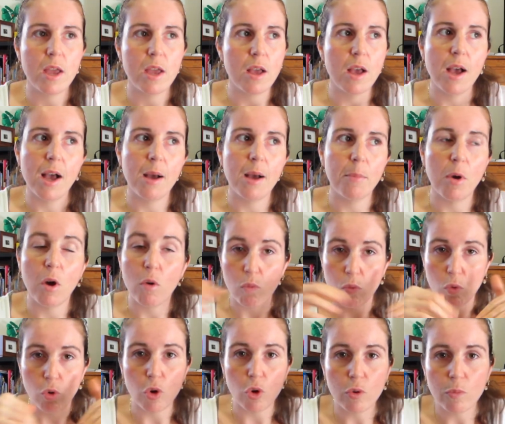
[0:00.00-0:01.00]
a
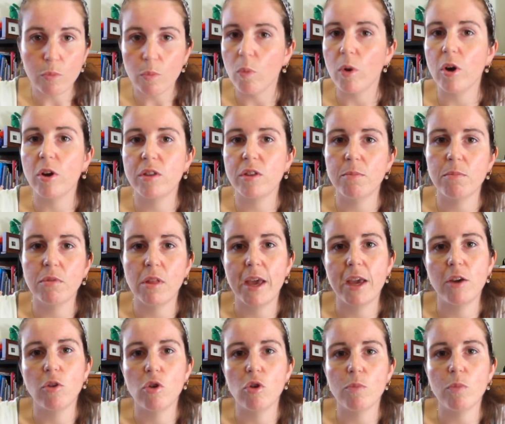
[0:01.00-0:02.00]
room where it's a play
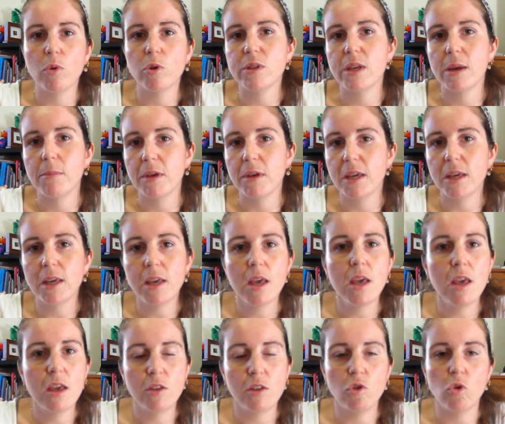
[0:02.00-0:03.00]
group or something,
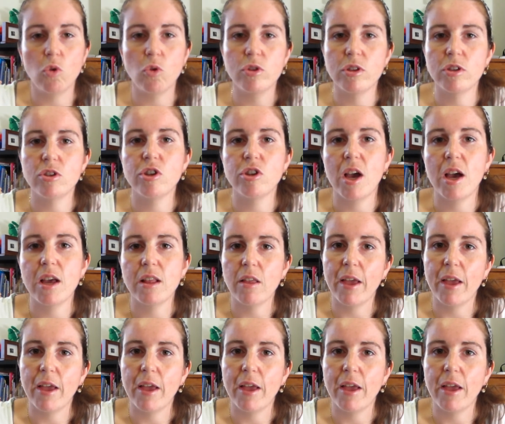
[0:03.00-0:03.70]
doors are shut.